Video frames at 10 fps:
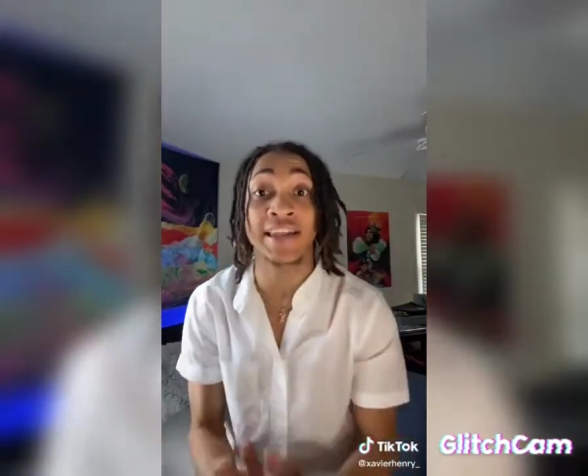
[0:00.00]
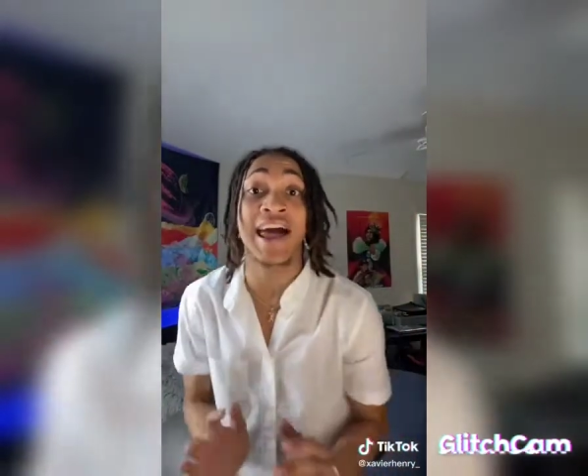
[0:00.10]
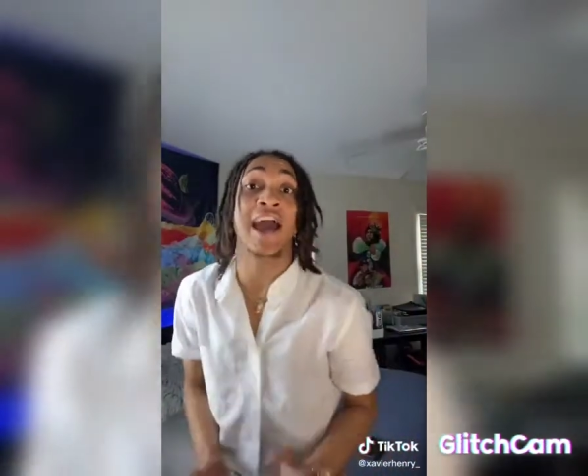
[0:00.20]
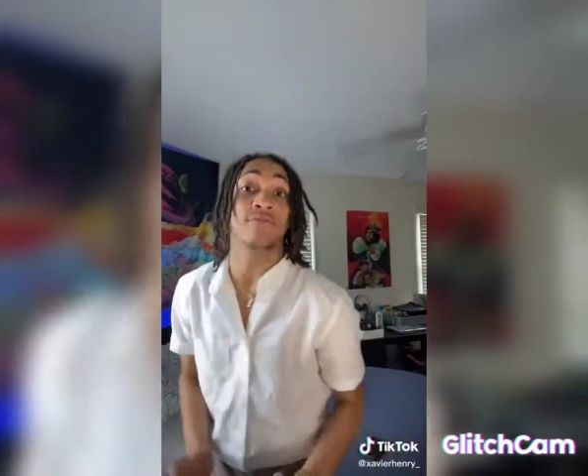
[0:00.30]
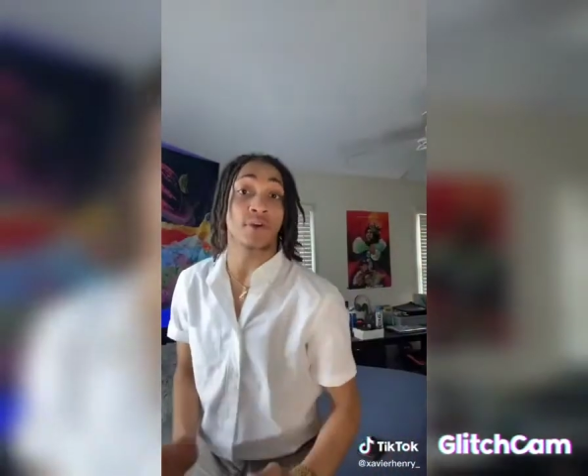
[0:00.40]

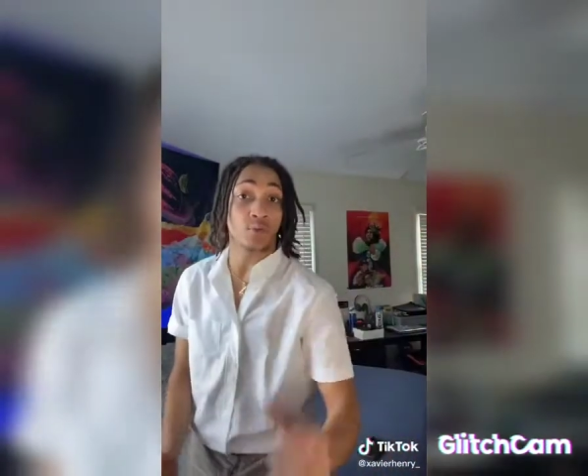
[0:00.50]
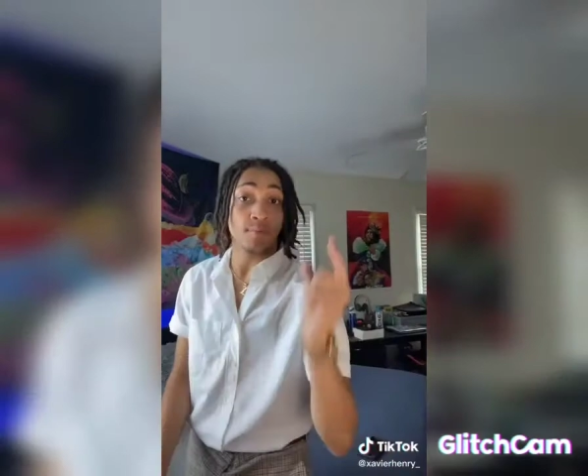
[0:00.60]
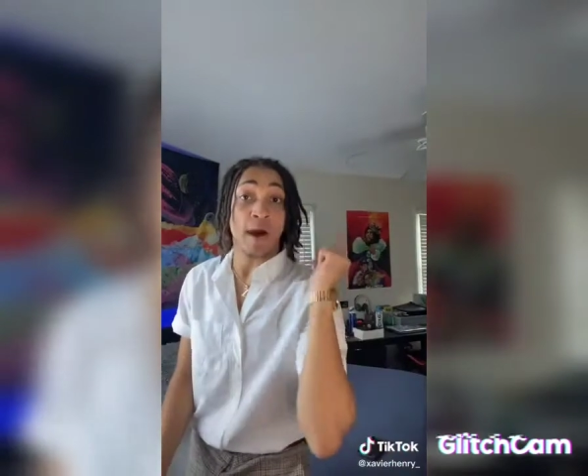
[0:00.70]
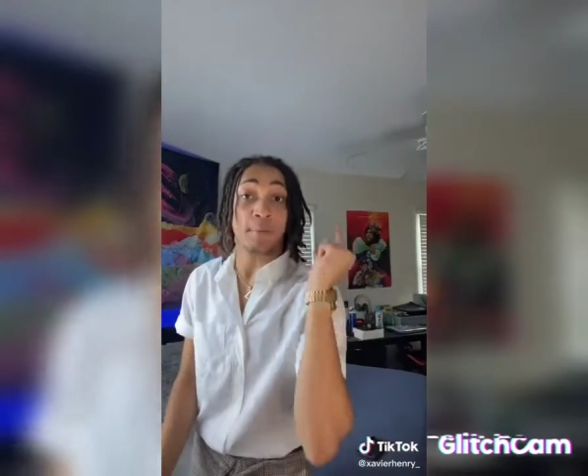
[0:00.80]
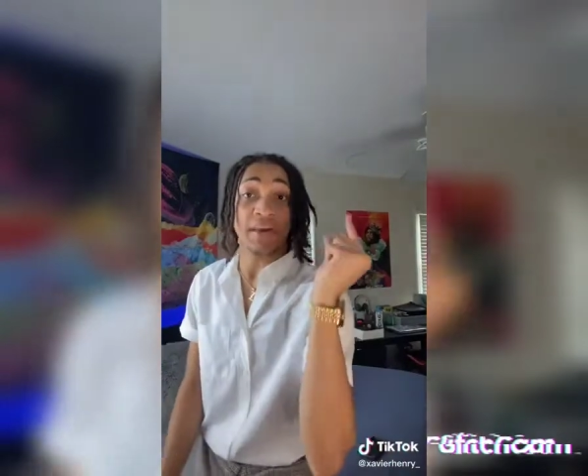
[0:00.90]
laughing
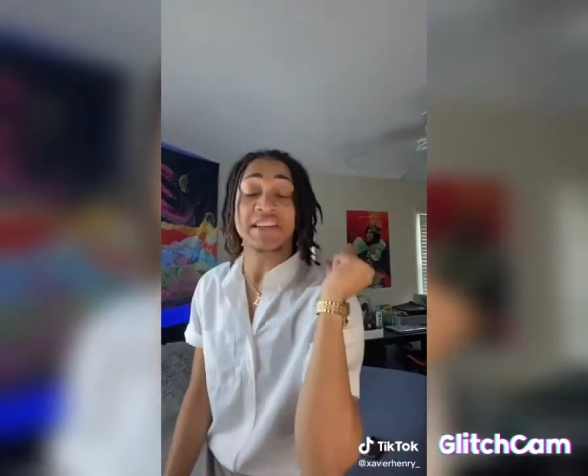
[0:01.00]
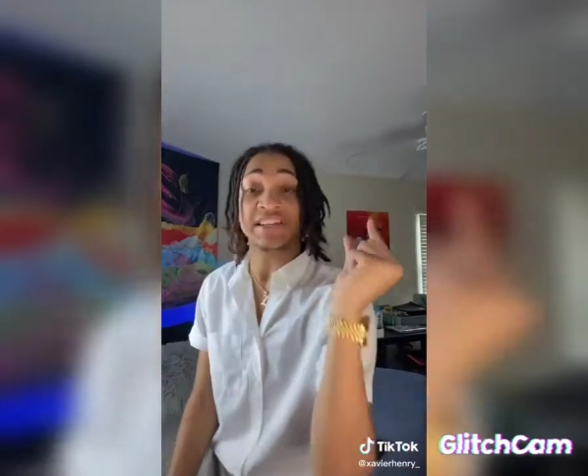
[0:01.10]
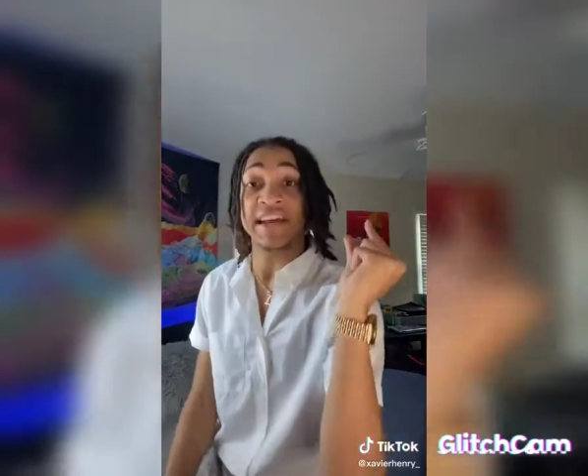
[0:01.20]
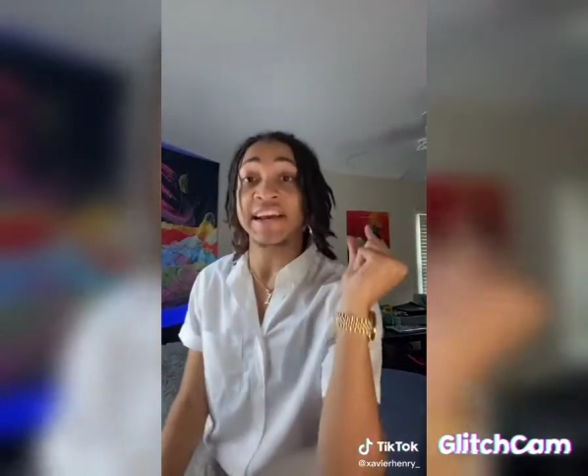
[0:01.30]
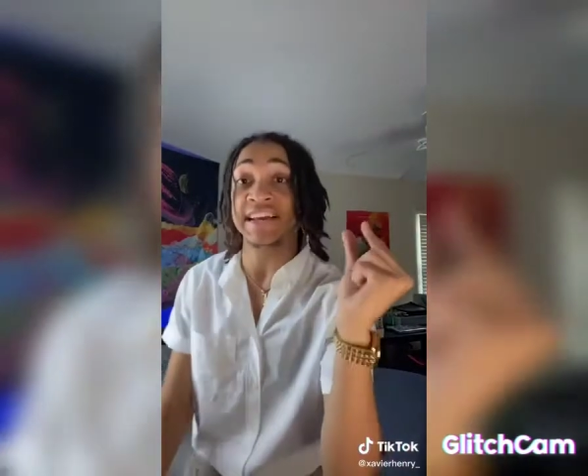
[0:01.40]
with my
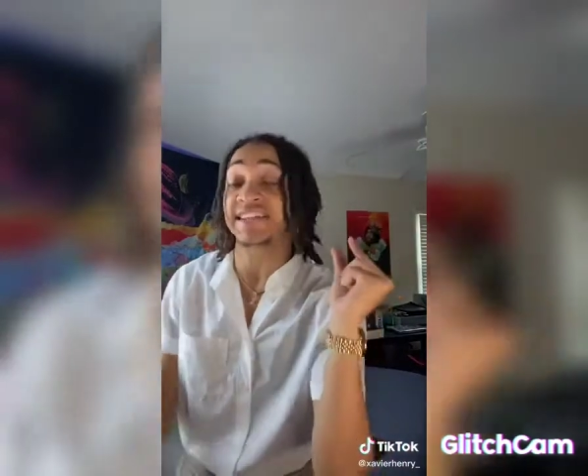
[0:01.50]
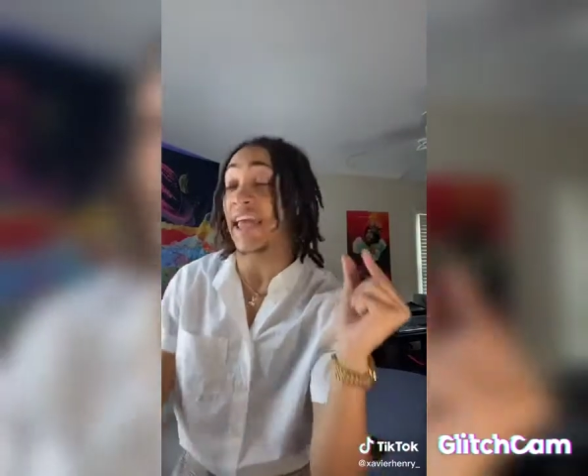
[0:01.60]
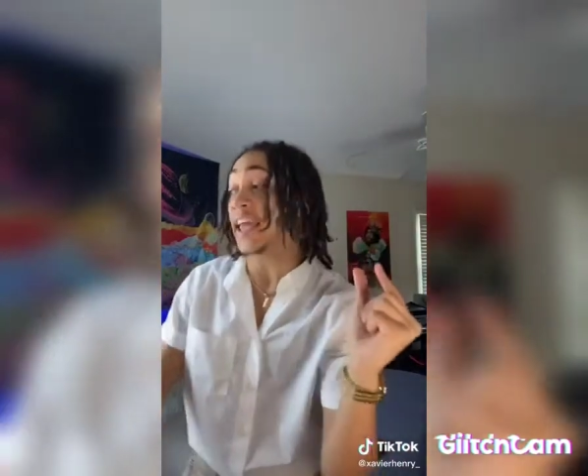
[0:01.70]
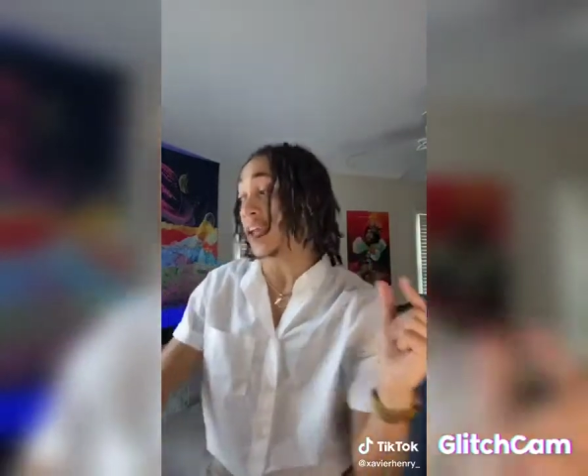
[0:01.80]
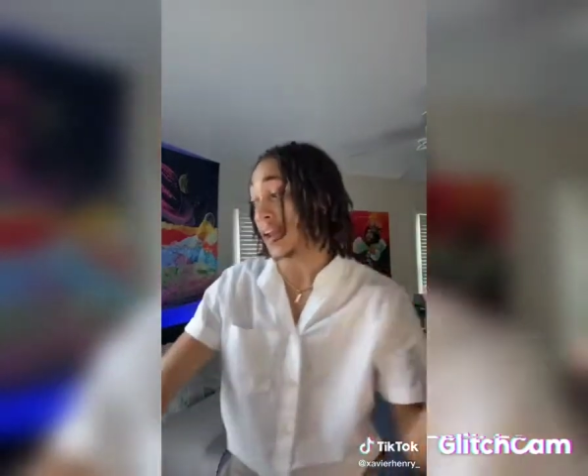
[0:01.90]
pizza in his
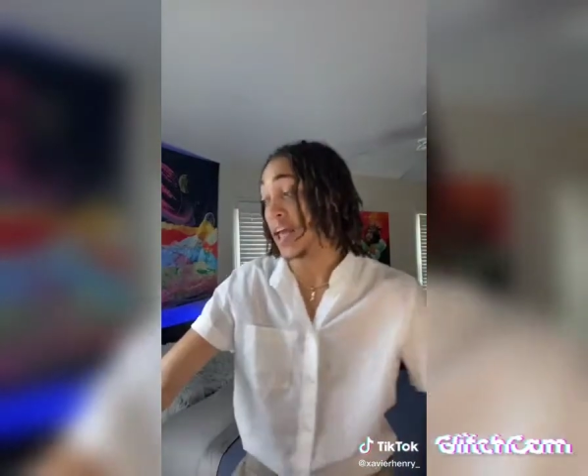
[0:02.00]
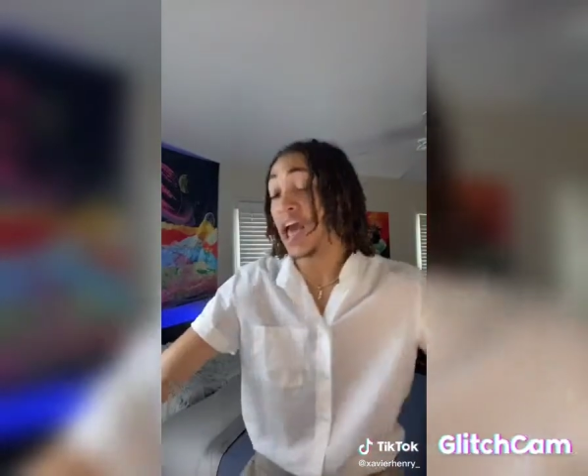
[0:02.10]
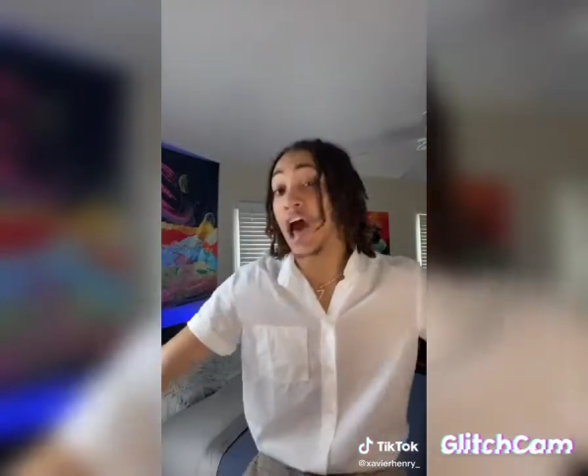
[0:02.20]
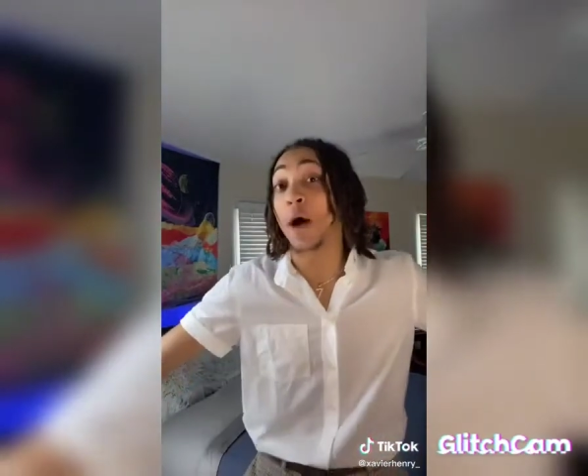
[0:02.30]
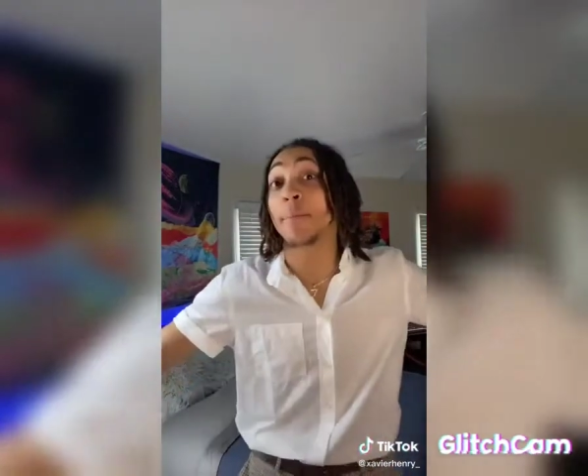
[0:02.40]
hand,
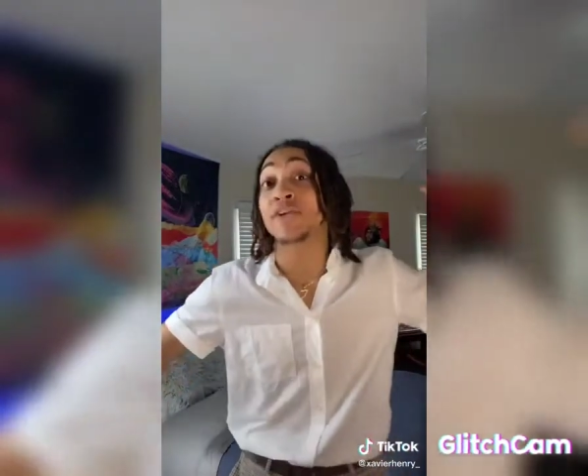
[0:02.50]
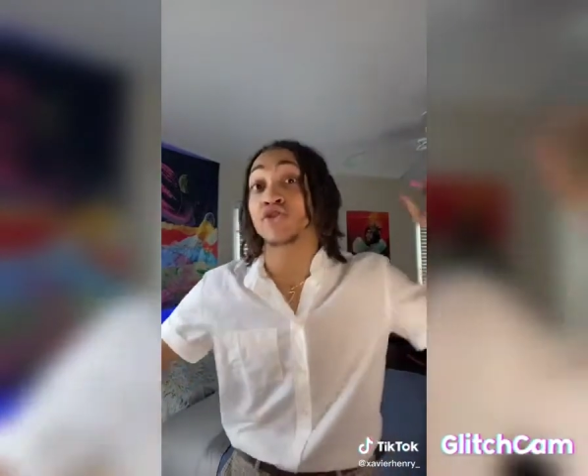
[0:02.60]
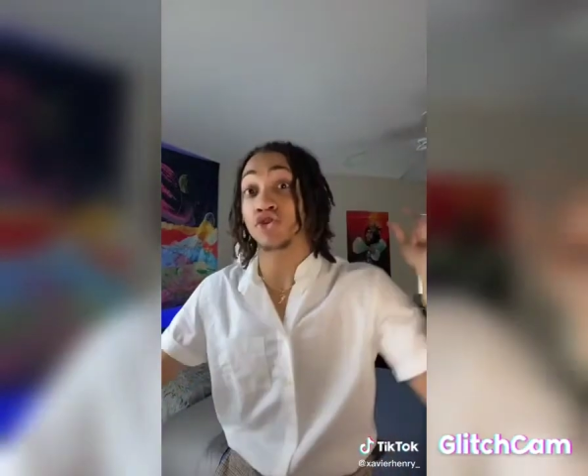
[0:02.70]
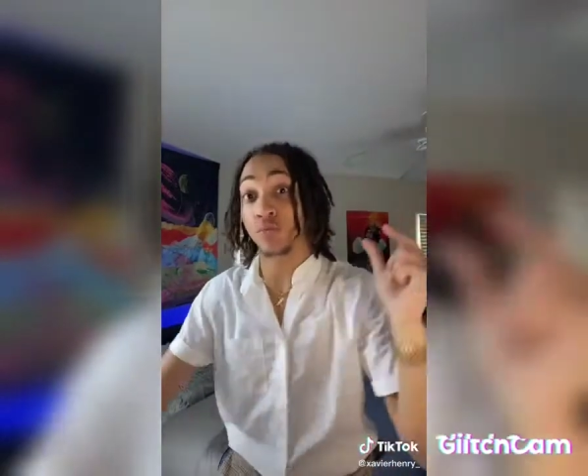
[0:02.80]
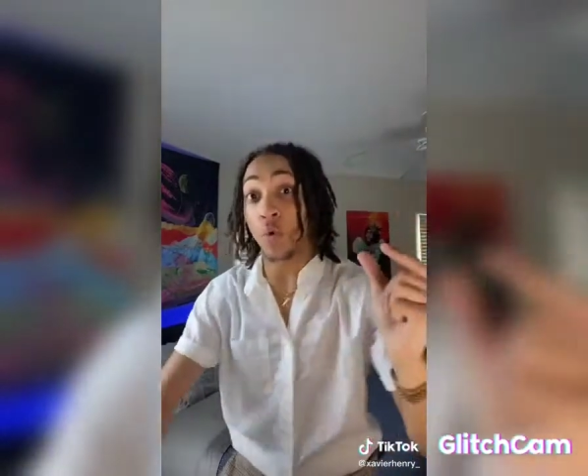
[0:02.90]
about to
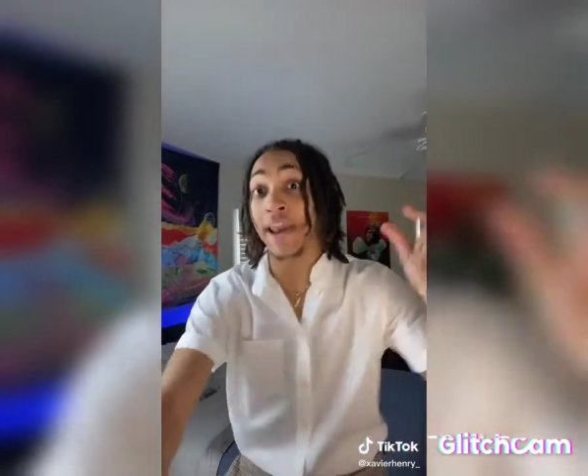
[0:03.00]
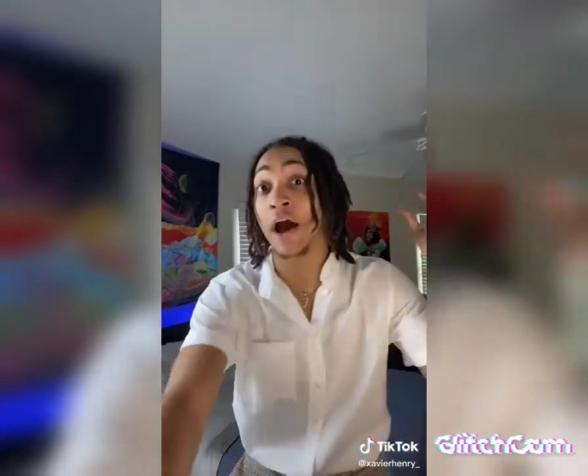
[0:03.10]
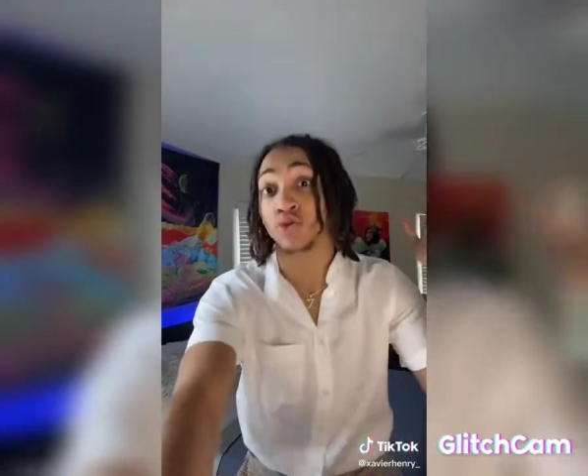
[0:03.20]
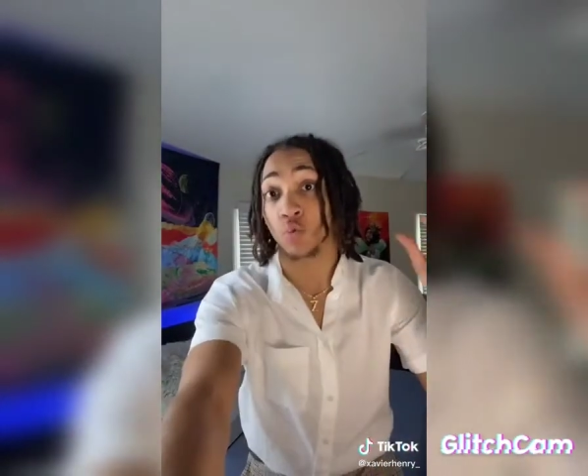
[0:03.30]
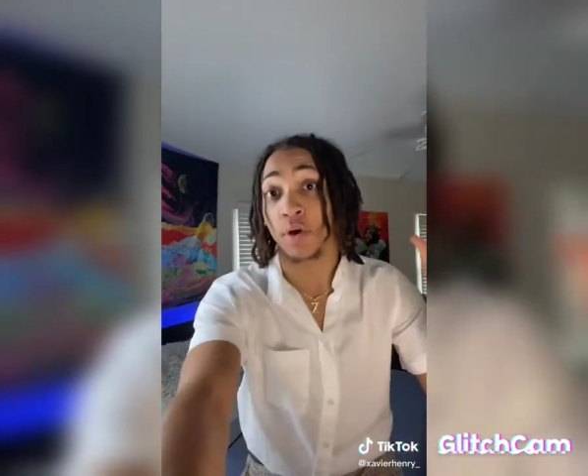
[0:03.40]
throw it
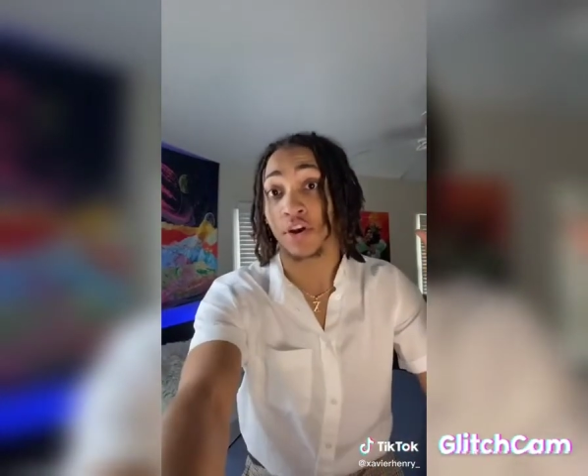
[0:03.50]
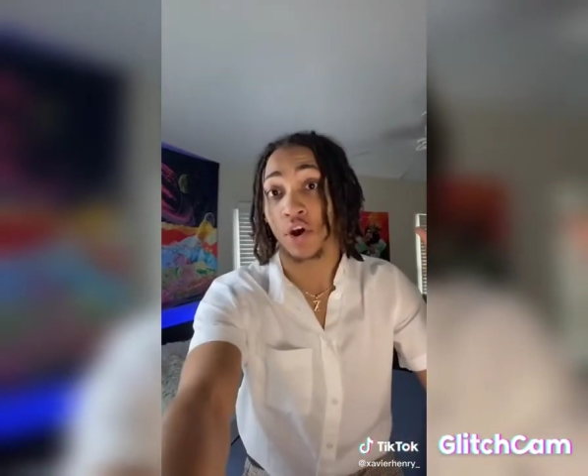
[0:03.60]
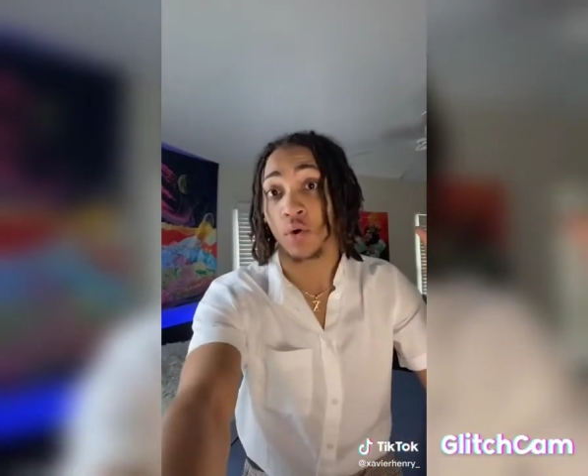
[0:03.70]
out the window.